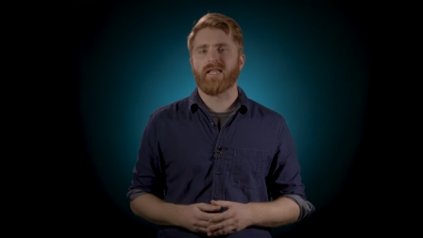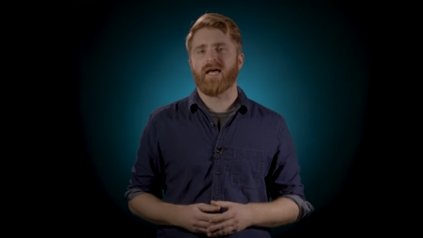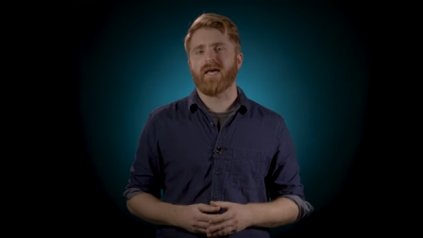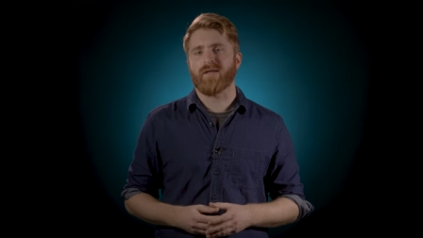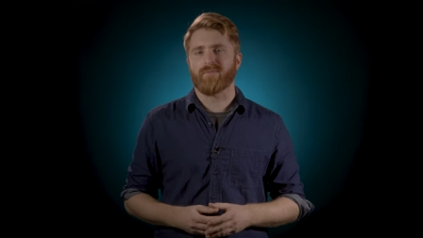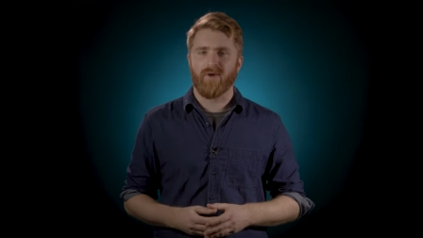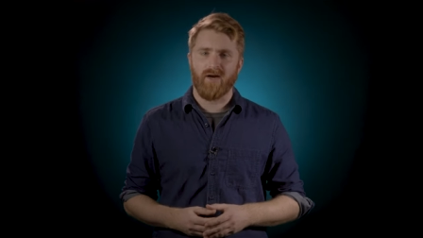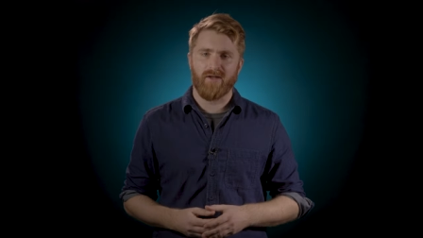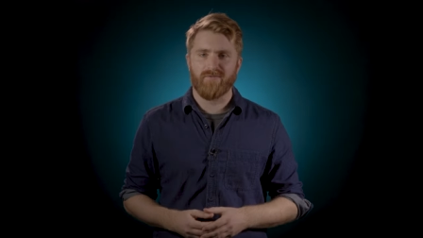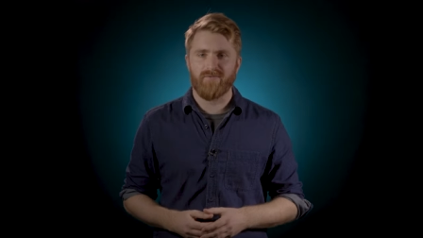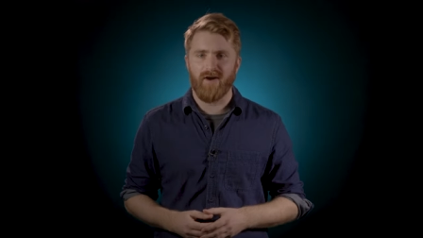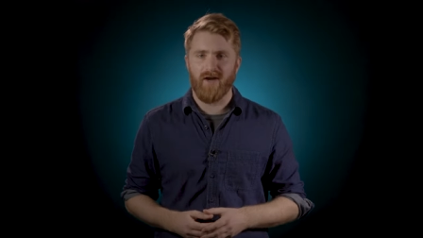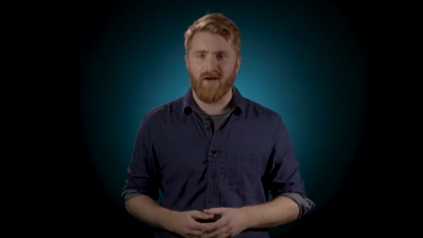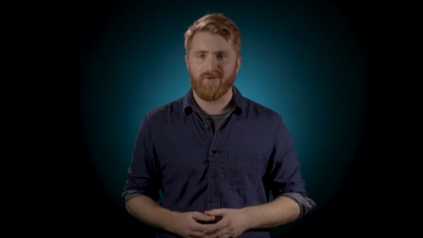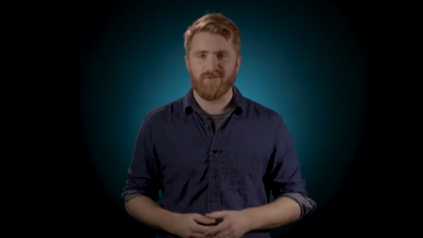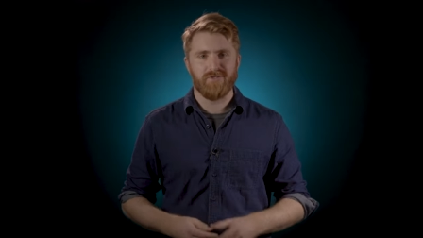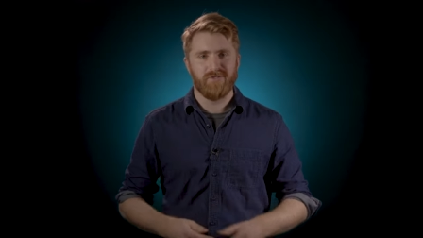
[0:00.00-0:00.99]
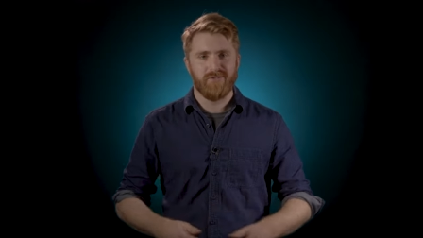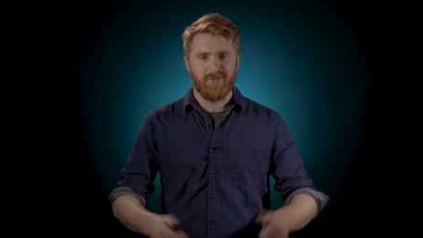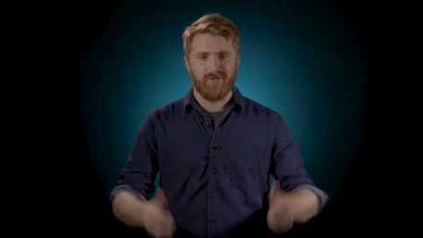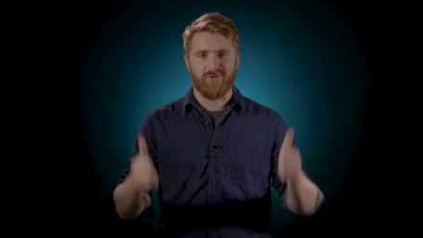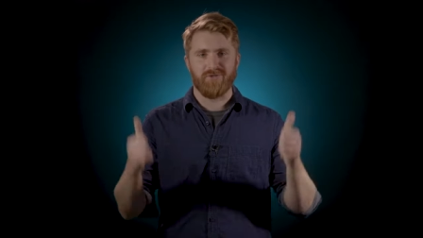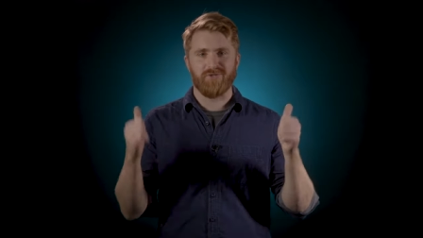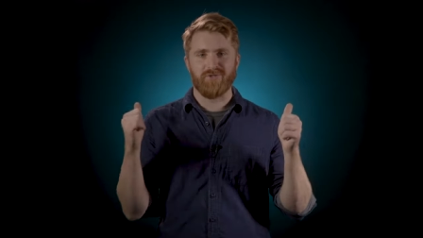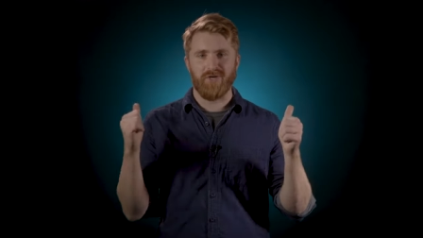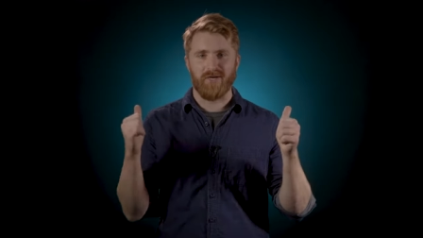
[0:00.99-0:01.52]
lighting modifiers,
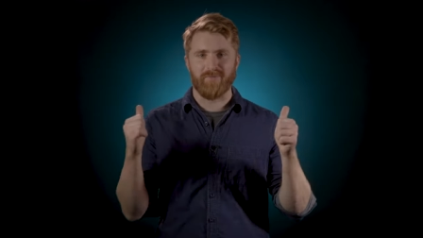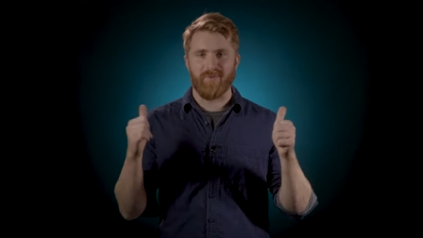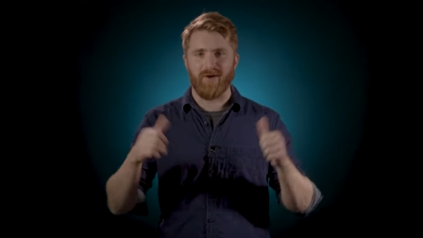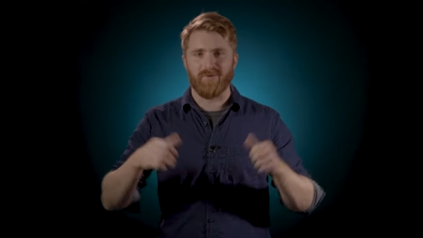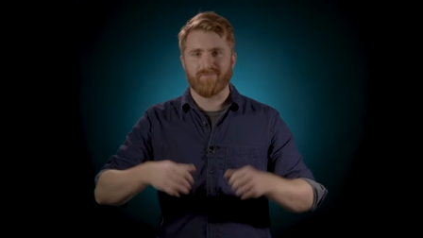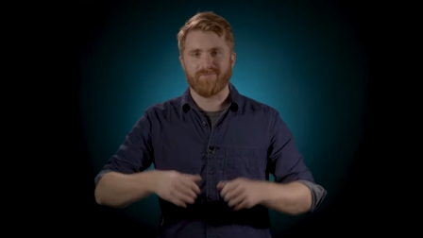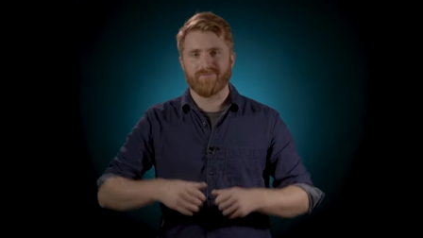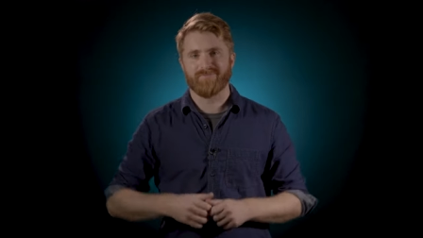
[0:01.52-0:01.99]
so let's check them out.